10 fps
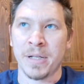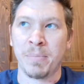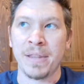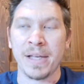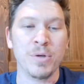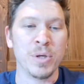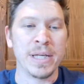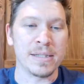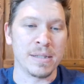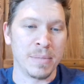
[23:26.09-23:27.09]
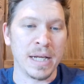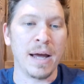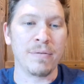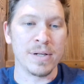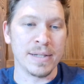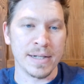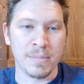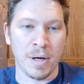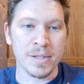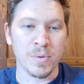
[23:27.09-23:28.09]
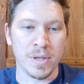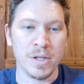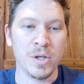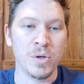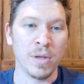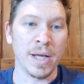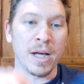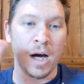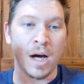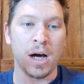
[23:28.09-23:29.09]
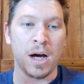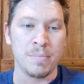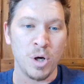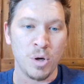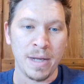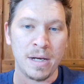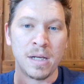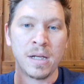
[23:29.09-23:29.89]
but I think if you get somebody every 6 months with a new like aha moment,